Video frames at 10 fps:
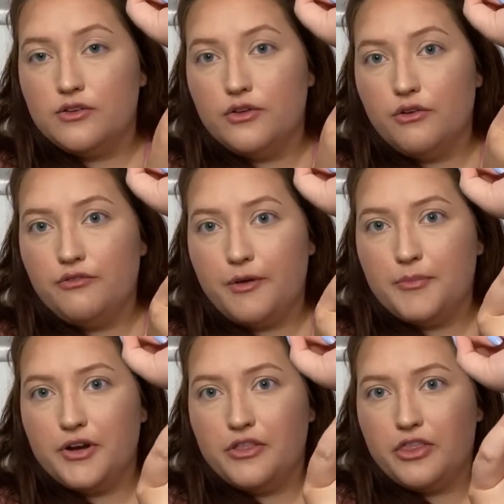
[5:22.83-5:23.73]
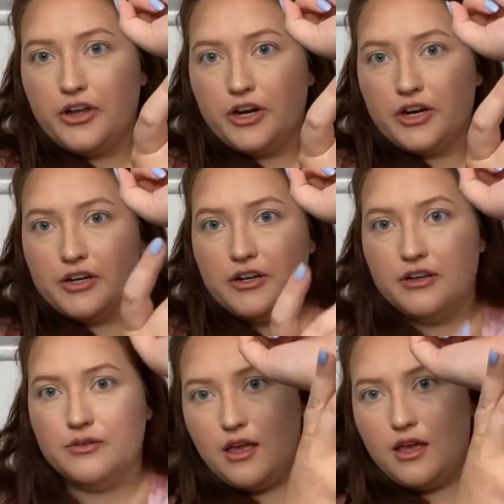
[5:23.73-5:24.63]
November 3rd,
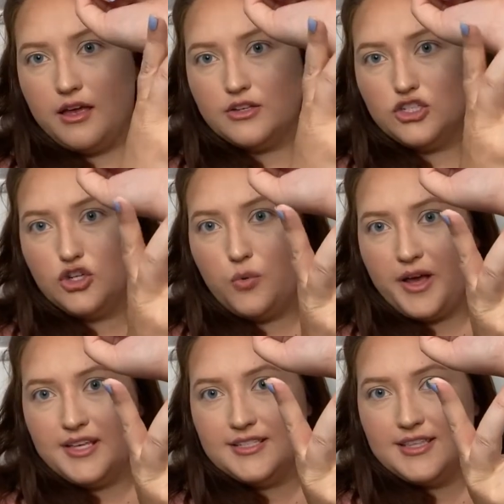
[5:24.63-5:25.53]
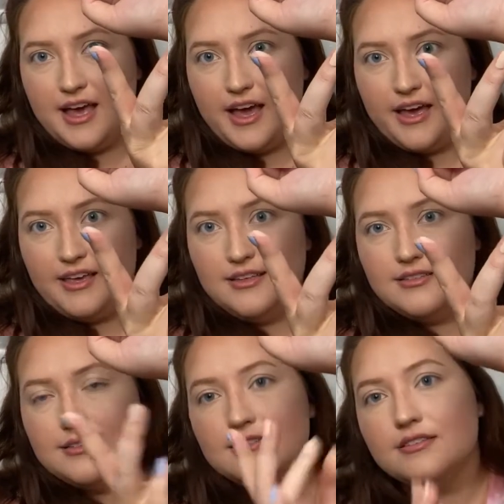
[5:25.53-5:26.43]
and Twice the
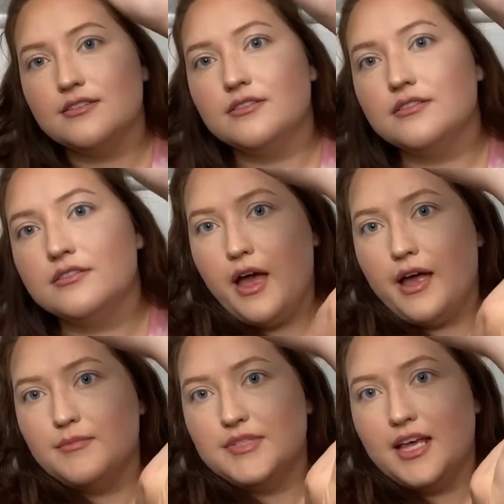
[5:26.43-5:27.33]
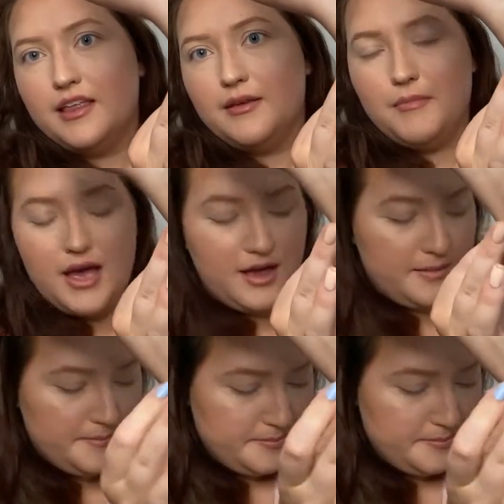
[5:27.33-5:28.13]
Ice, I'm Telling Mom,